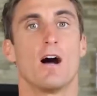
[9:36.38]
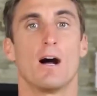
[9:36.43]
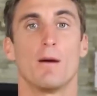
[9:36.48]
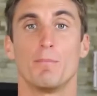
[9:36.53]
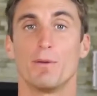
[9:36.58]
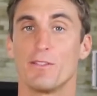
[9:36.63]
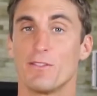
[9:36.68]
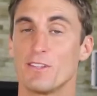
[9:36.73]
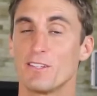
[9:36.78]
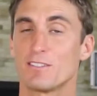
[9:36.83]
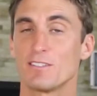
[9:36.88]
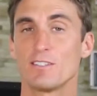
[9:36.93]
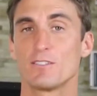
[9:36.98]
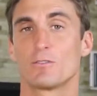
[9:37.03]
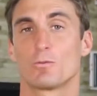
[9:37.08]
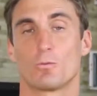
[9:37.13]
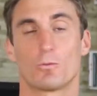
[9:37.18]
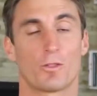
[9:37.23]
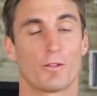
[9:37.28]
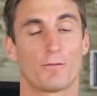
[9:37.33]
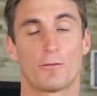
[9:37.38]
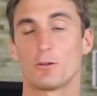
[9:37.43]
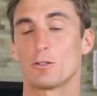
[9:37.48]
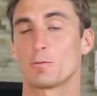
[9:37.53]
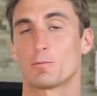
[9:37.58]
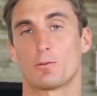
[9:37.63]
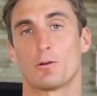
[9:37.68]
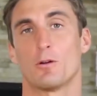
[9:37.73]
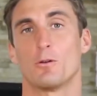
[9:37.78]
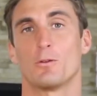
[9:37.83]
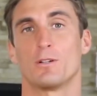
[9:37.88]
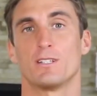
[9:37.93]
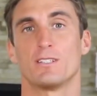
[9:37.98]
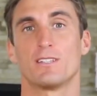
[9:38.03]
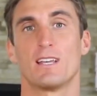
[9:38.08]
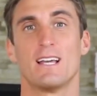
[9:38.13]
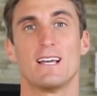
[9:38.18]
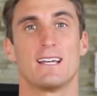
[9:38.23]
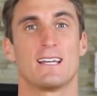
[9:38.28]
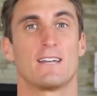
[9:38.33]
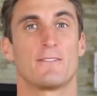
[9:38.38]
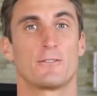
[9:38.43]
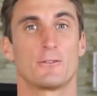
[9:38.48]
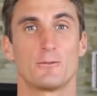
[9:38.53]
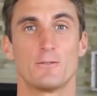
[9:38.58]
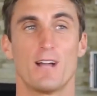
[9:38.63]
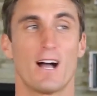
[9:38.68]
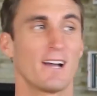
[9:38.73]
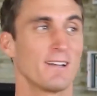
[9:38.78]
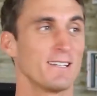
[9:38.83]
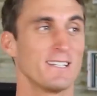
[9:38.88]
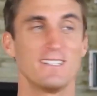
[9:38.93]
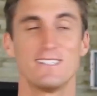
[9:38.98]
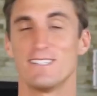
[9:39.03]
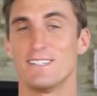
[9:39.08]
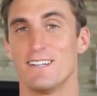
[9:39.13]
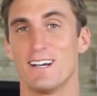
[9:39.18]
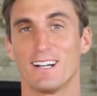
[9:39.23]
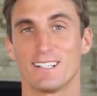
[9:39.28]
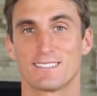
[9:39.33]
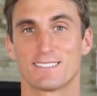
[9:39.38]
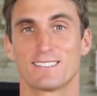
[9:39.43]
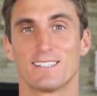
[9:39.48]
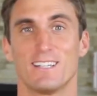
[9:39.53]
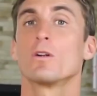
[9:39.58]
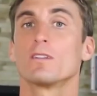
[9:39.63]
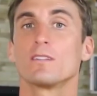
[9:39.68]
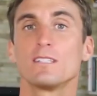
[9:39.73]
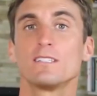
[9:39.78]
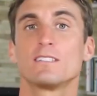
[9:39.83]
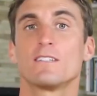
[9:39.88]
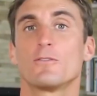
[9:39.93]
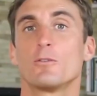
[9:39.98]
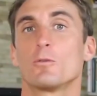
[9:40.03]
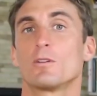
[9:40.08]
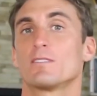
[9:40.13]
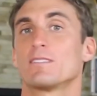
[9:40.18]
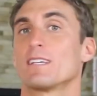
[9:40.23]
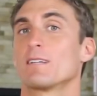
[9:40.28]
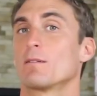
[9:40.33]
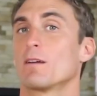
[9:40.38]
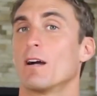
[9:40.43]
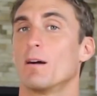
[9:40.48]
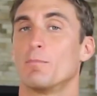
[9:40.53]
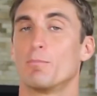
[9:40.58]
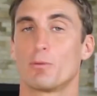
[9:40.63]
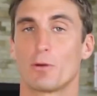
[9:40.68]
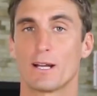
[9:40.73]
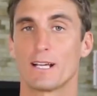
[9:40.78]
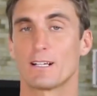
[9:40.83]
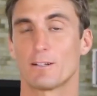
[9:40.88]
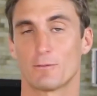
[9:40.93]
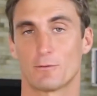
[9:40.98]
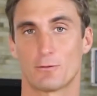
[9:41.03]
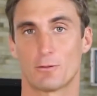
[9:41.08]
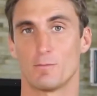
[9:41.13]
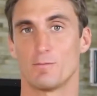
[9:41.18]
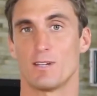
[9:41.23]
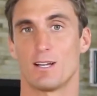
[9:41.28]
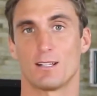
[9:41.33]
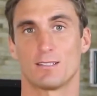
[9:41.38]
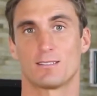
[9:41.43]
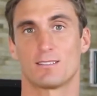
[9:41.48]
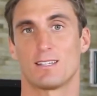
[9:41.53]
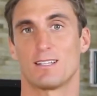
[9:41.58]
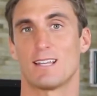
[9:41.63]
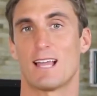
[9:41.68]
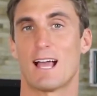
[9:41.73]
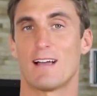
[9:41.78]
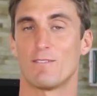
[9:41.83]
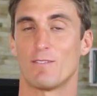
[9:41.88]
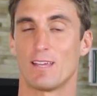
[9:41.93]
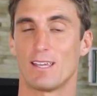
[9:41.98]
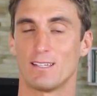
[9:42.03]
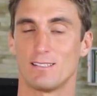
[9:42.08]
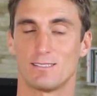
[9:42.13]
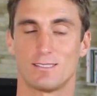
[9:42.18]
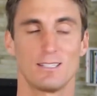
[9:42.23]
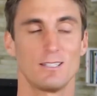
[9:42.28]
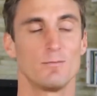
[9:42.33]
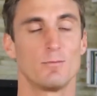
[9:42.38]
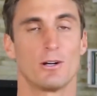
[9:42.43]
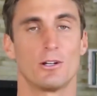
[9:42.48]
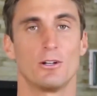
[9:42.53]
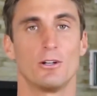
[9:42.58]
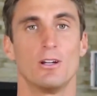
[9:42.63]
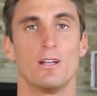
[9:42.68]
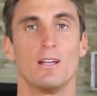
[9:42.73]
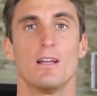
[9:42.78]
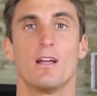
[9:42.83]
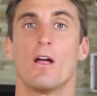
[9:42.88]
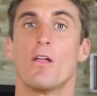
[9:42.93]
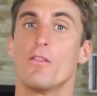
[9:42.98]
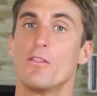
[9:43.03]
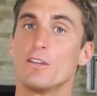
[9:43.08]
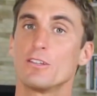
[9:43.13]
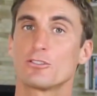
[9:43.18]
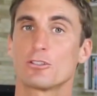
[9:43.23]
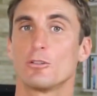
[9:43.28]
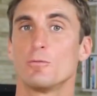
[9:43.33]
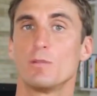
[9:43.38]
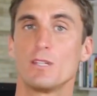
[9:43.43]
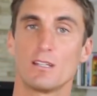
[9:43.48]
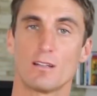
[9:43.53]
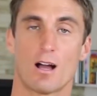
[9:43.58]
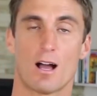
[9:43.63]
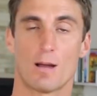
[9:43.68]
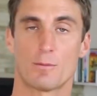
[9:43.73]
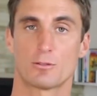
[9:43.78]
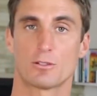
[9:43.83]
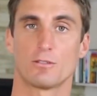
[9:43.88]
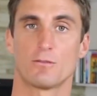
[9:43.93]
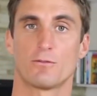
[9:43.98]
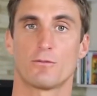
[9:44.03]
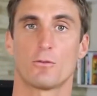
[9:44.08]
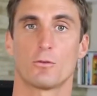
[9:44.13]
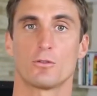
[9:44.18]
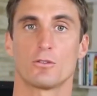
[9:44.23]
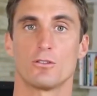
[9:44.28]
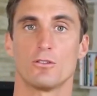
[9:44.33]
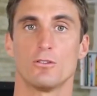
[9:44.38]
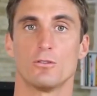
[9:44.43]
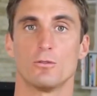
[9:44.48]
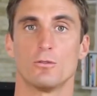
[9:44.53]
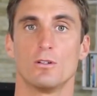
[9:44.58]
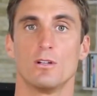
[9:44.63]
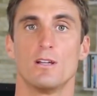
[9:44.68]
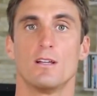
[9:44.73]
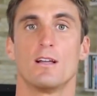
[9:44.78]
But the first pro is if you're not into nuts, or at least if you want to take a break from nuts and have a seed butter, this could be an option for you.